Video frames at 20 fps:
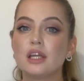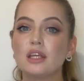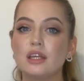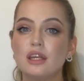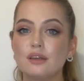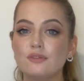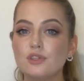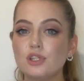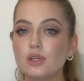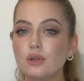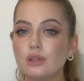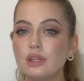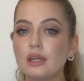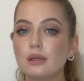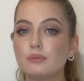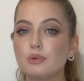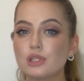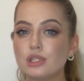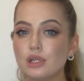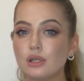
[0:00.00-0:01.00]
gives you the
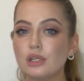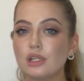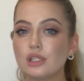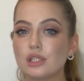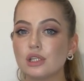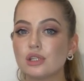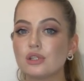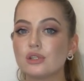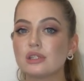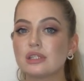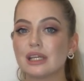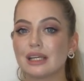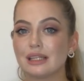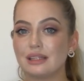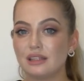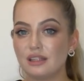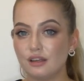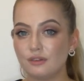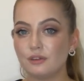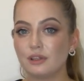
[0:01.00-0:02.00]
opportunity to
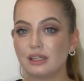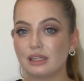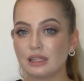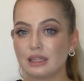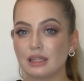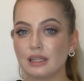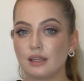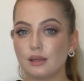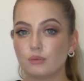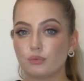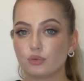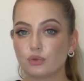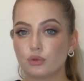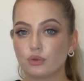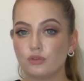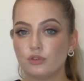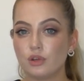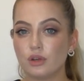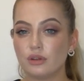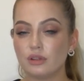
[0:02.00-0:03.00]
significantly
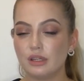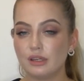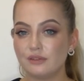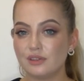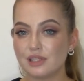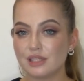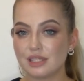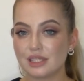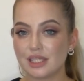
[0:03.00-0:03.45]
improve your living